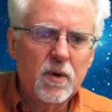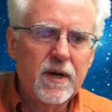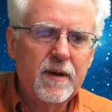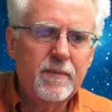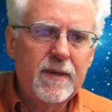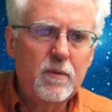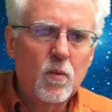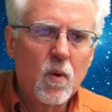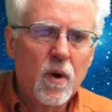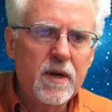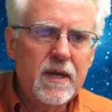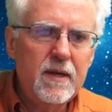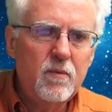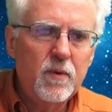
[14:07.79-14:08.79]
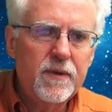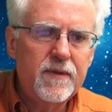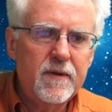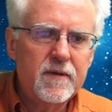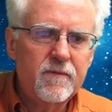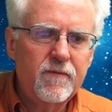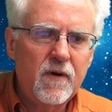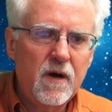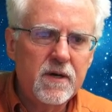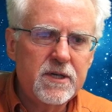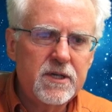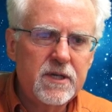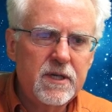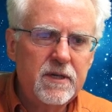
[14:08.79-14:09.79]
going to be working with this
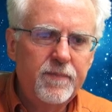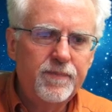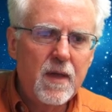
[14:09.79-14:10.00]
function